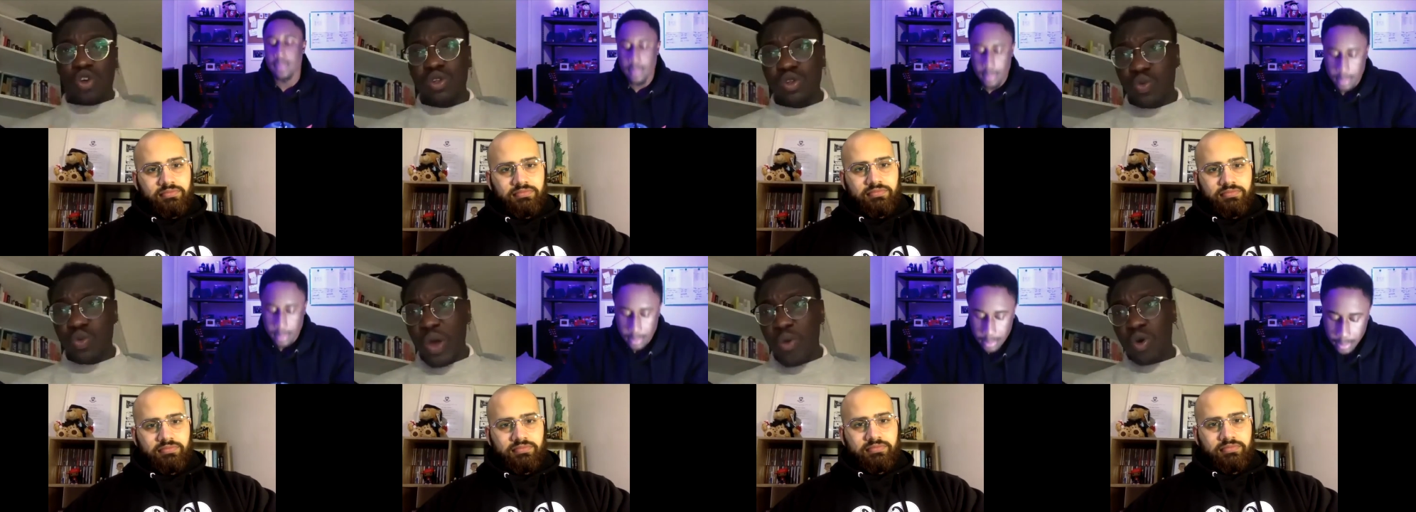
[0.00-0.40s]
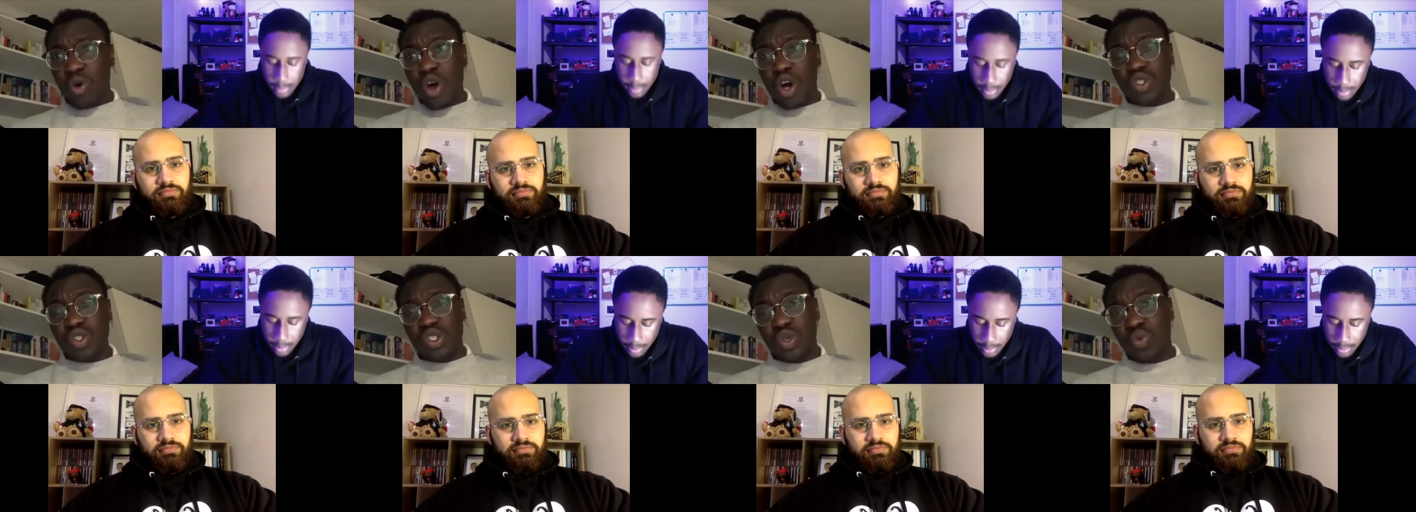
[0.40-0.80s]
Speaker 1: clue where we're
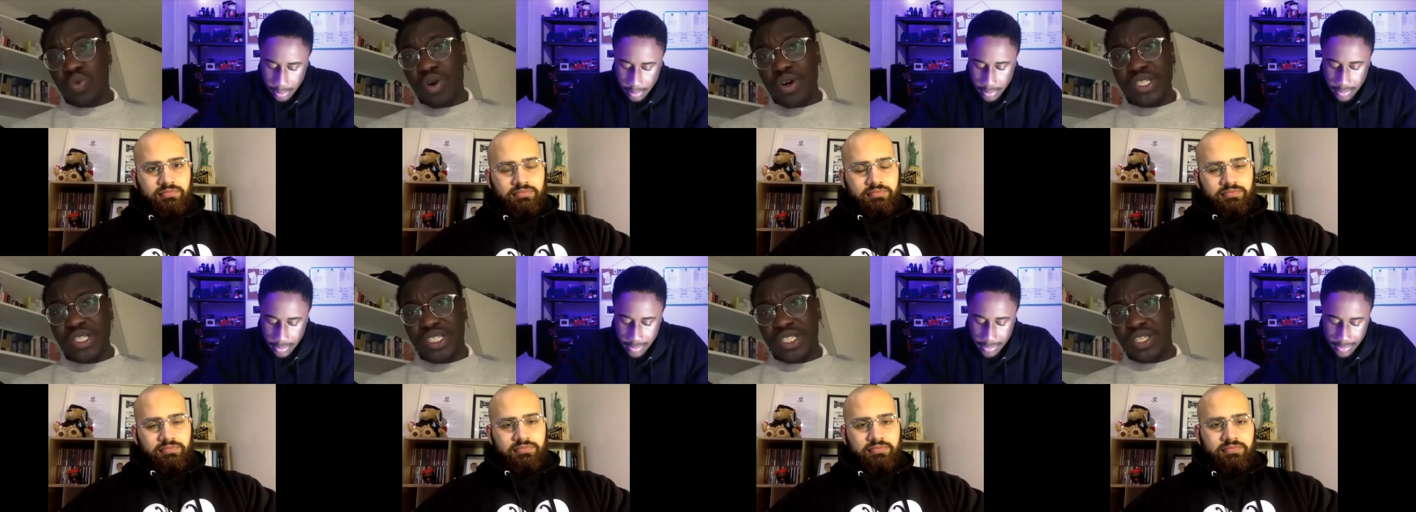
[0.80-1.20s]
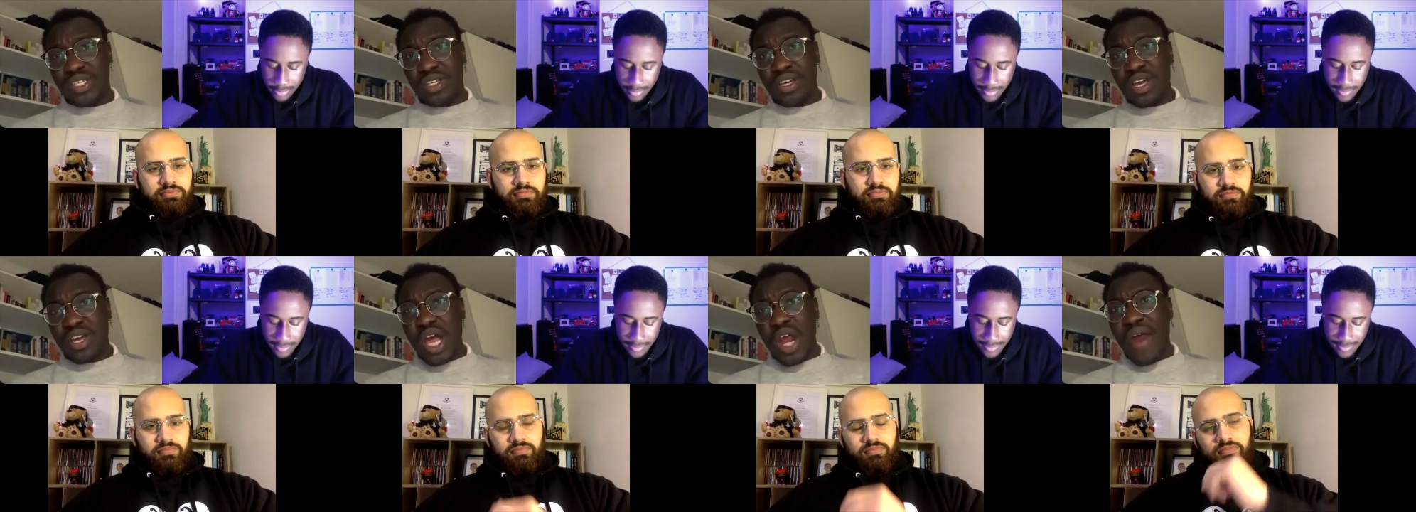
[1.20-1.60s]
going towards,
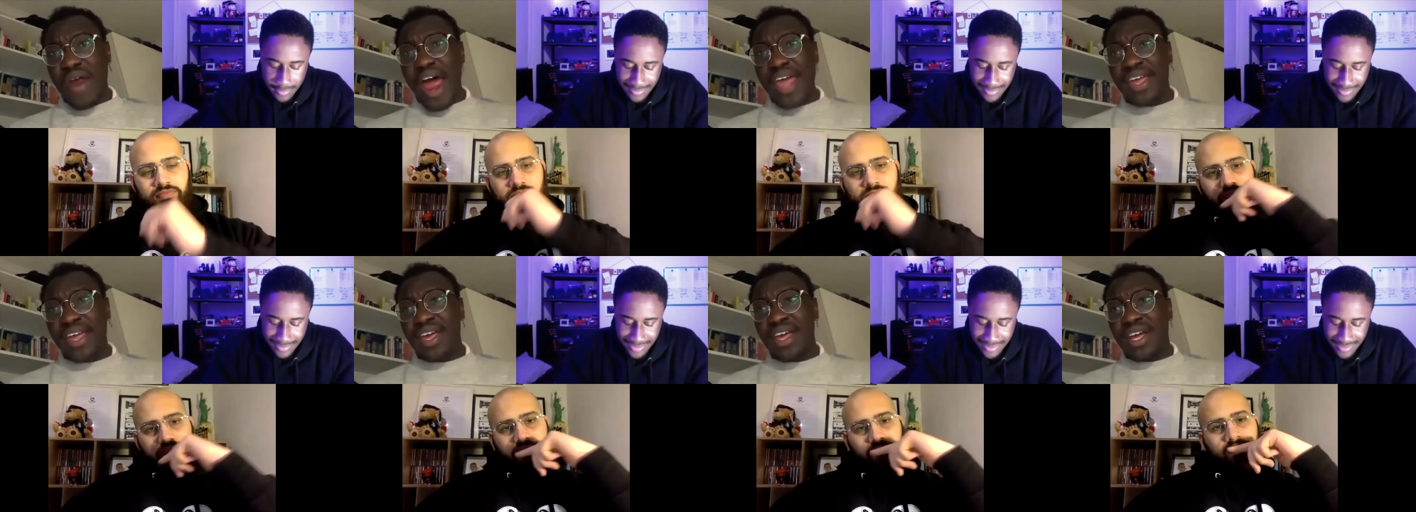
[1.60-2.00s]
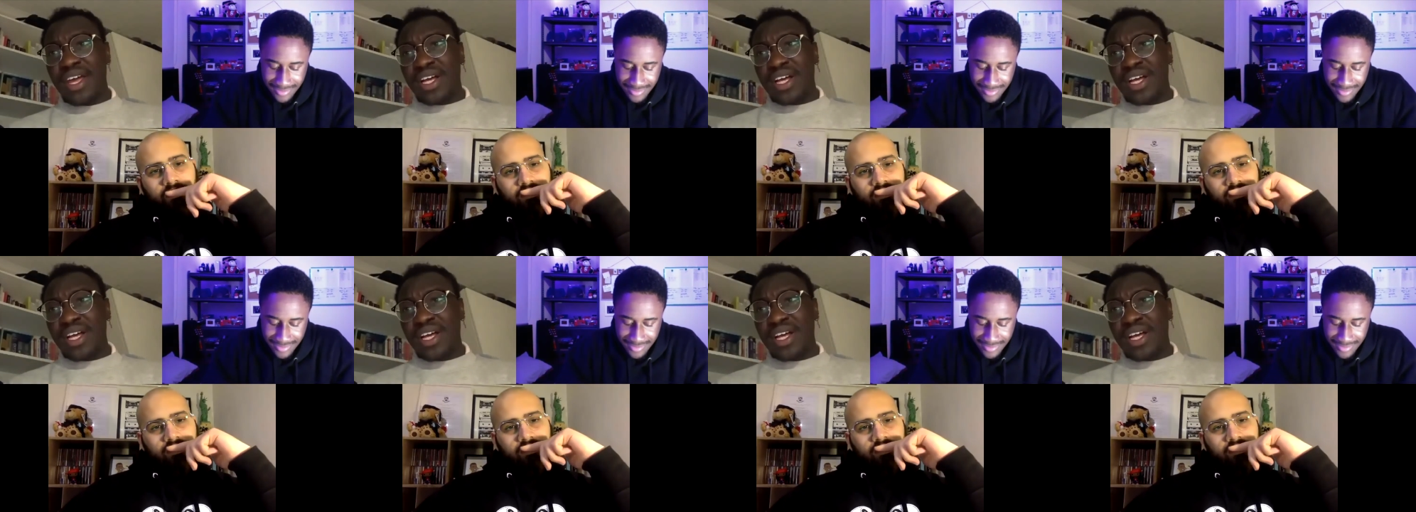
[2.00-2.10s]
right?